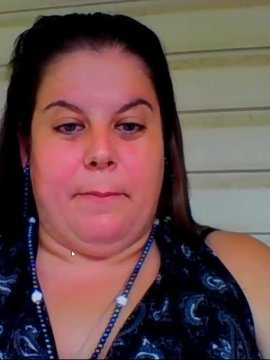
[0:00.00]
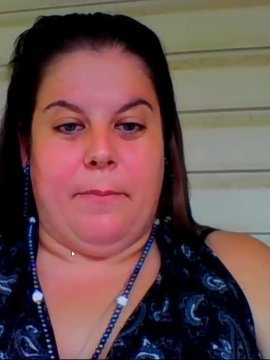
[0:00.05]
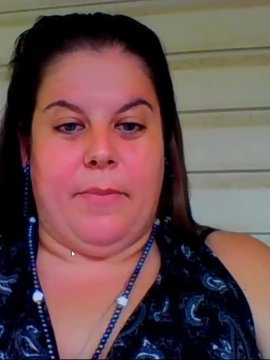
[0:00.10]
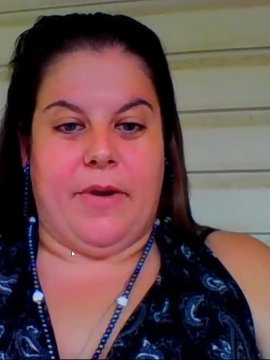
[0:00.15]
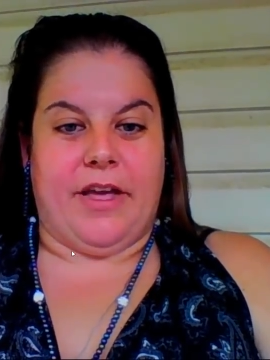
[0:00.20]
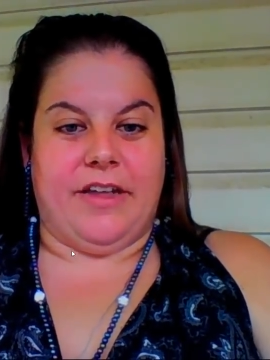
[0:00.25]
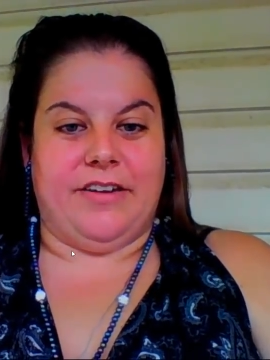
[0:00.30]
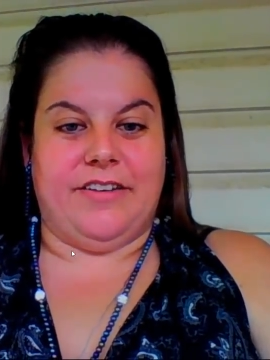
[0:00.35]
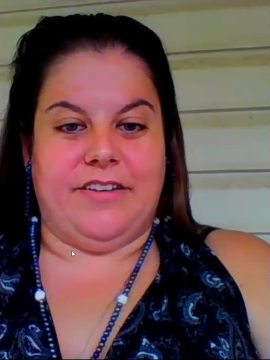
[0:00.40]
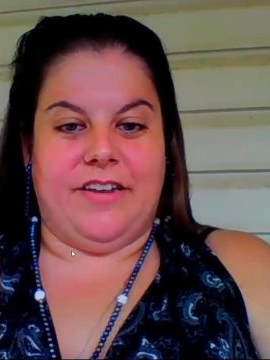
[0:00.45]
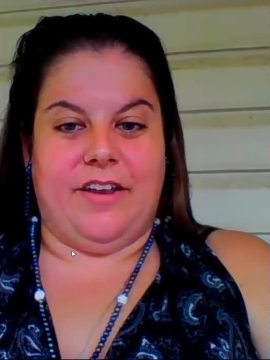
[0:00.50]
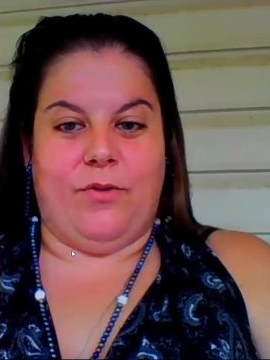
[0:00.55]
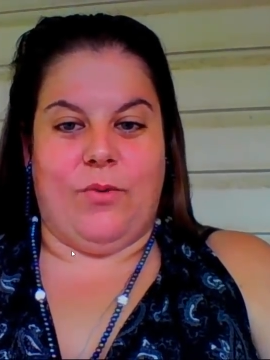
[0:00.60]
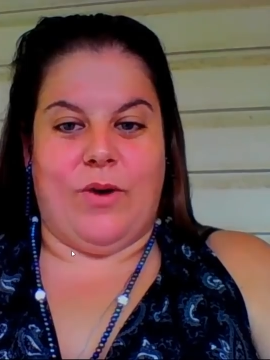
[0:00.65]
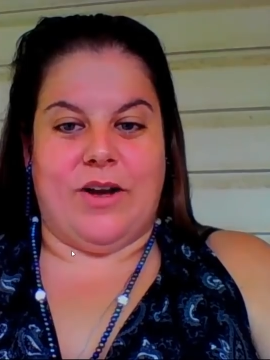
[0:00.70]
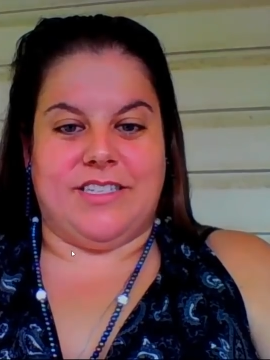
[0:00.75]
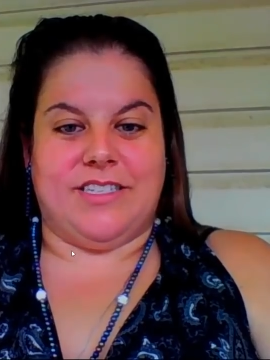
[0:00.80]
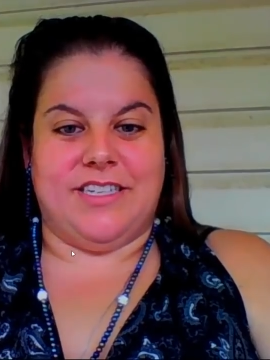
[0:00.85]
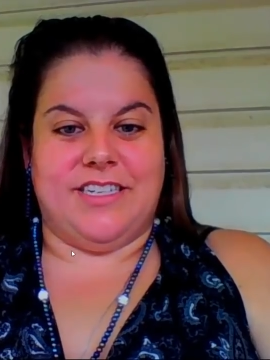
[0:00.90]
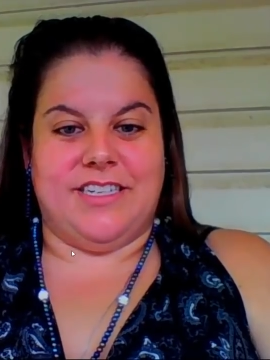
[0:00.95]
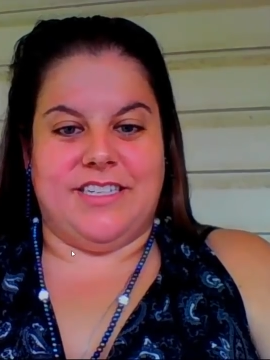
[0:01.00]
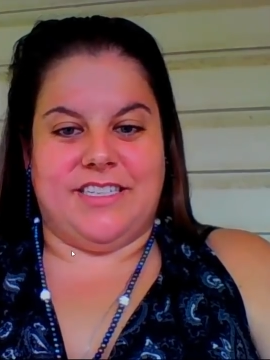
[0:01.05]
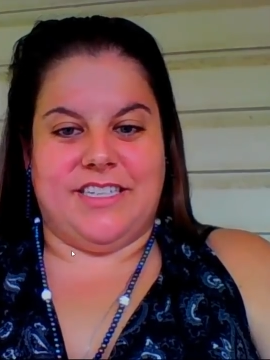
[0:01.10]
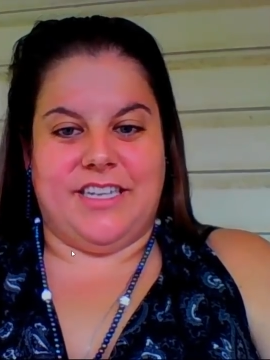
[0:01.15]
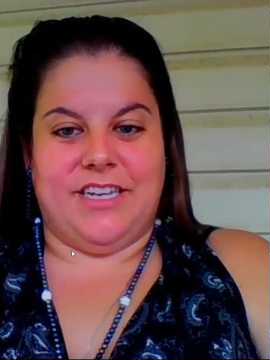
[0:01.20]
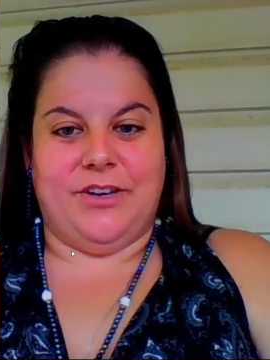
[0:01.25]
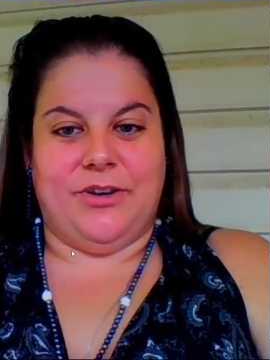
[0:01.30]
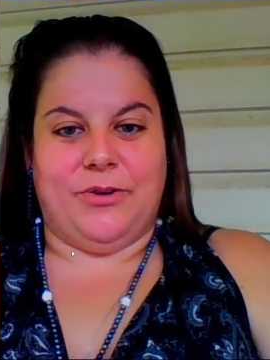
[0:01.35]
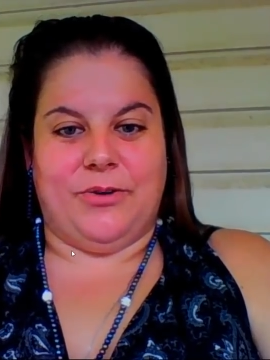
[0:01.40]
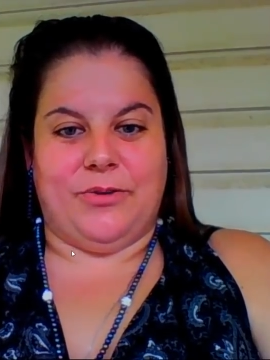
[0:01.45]
But it wasn't
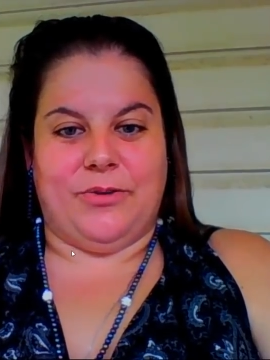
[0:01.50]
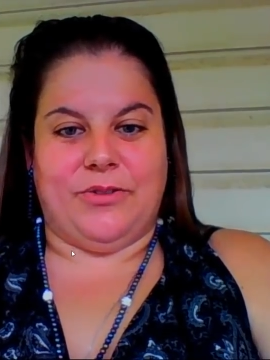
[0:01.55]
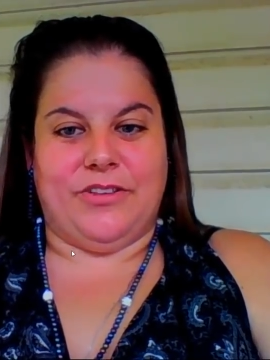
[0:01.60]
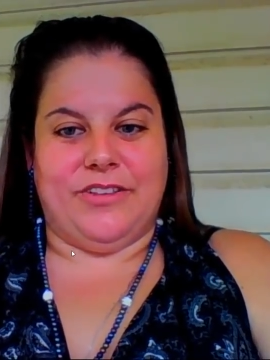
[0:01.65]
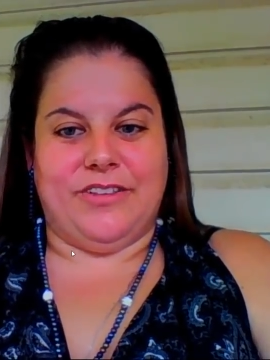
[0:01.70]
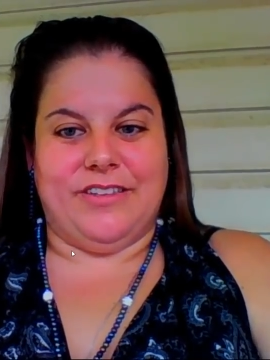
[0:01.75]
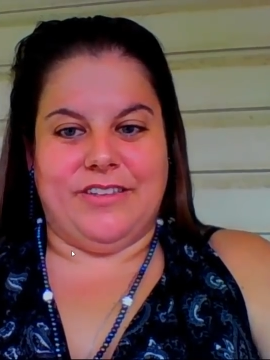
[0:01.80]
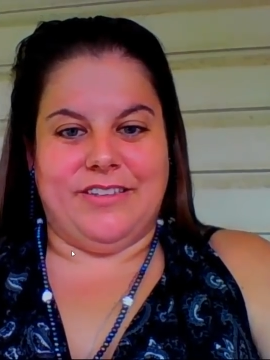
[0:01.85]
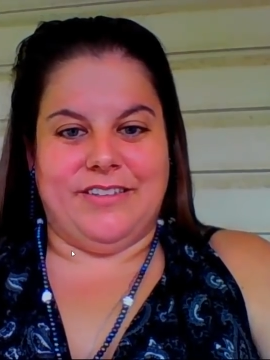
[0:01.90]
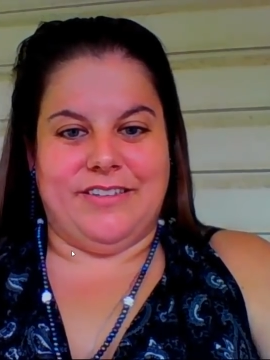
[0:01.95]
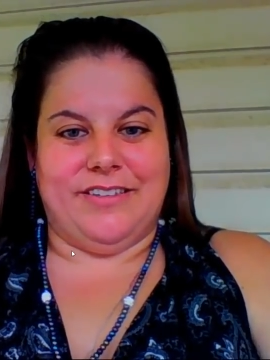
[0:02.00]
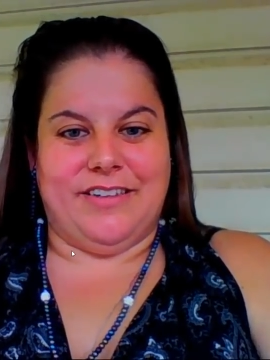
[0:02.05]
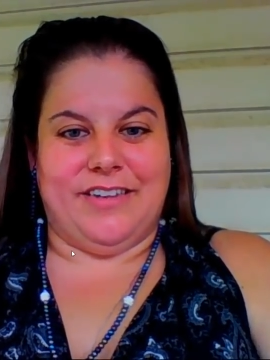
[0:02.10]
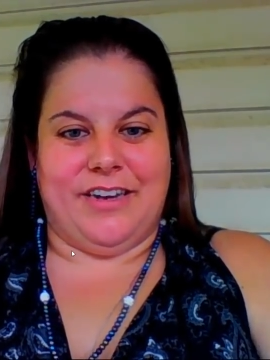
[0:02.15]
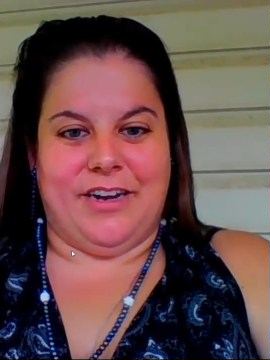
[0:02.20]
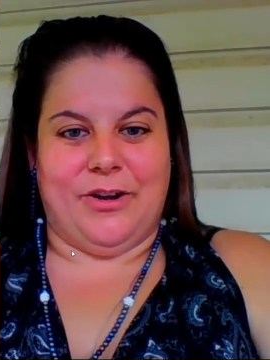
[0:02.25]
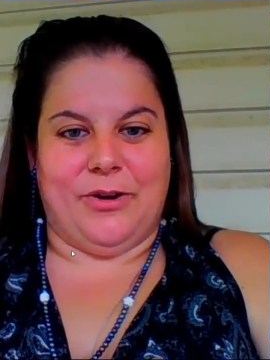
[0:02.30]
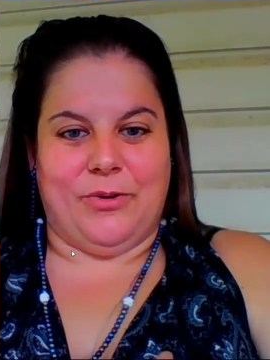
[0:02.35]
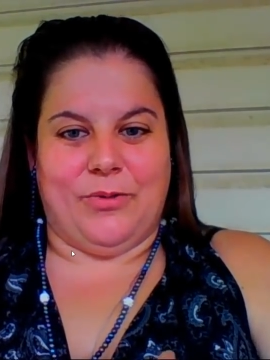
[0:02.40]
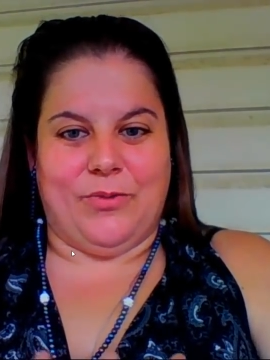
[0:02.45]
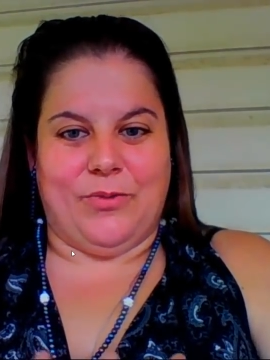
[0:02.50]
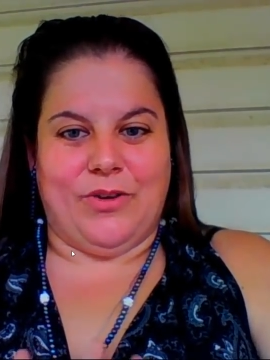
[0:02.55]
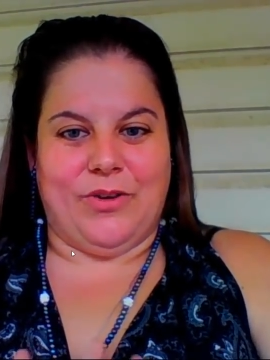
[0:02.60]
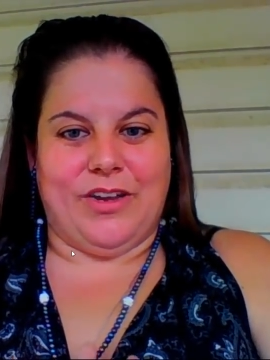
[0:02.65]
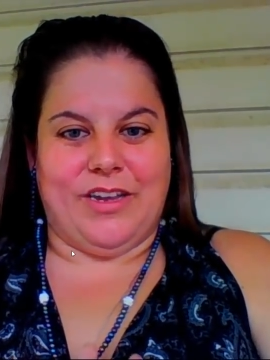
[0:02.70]
until, in